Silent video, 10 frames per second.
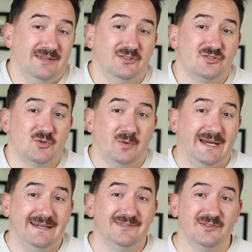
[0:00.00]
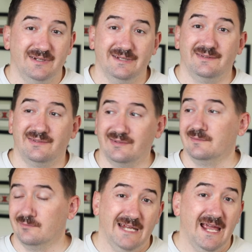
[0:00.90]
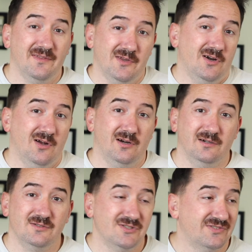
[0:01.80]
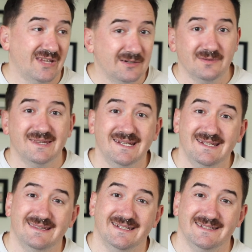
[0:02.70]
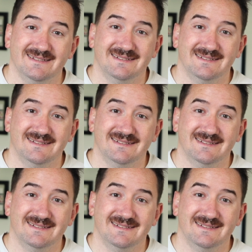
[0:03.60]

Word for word: And the short answer is, yeah, there are, just like with anything.